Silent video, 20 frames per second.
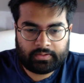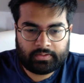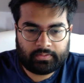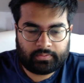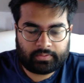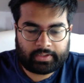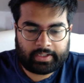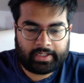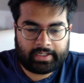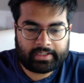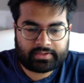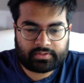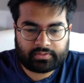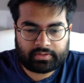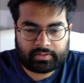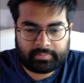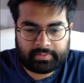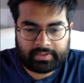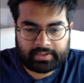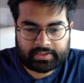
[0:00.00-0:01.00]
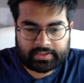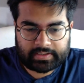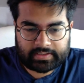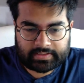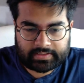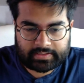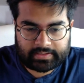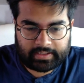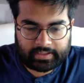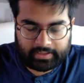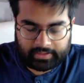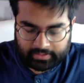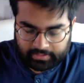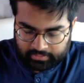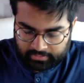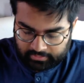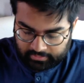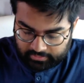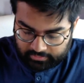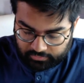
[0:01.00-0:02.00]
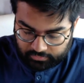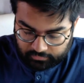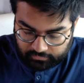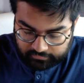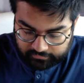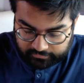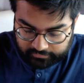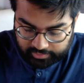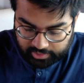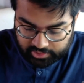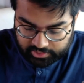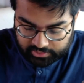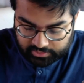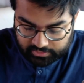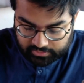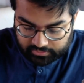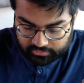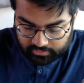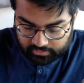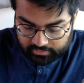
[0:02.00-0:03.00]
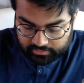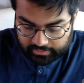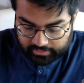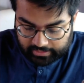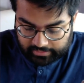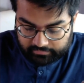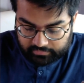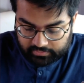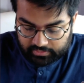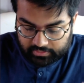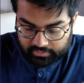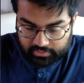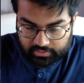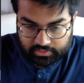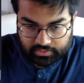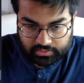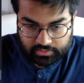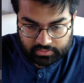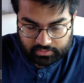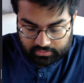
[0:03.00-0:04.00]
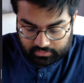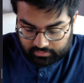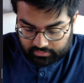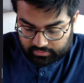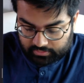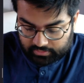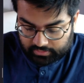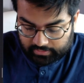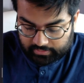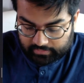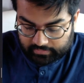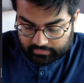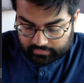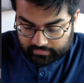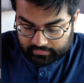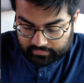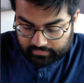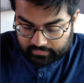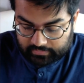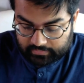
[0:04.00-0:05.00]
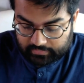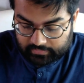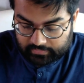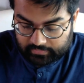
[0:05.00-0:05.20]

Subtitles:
Okay, so Ramesh is saying, do freshers also have a chance?